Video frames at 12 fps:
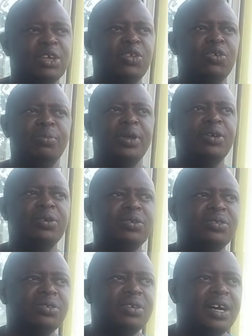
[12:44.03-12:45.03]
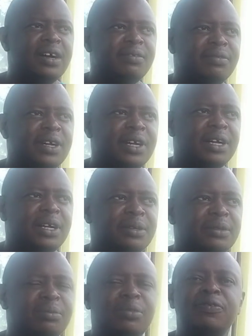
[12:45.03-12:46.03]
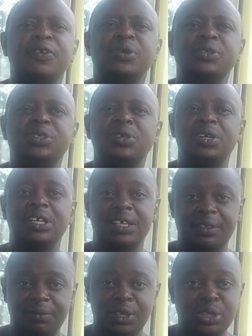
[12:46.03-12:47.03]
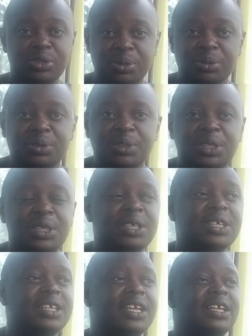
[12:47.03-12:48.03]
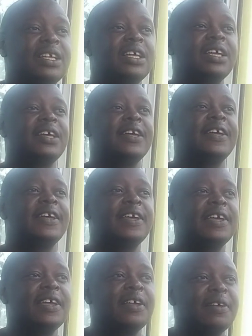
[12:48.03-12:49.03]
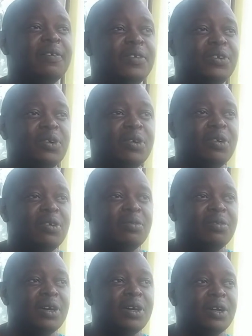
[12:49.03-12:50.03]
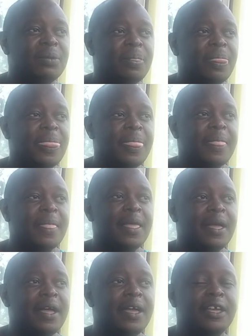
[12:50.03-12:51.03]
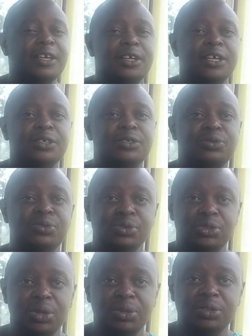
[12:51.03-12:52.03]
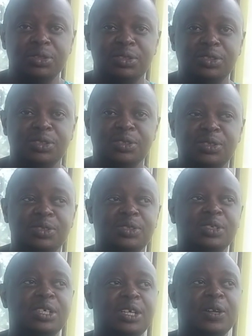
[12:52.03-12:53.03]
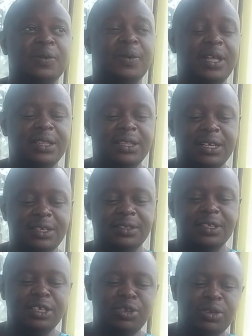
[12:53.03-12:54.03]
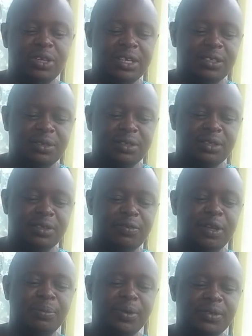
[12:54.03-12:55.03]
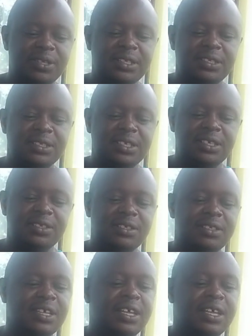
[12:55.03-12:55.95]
You may also have morphological classification, like we talk of extrusion, where the nucleus fibrosus is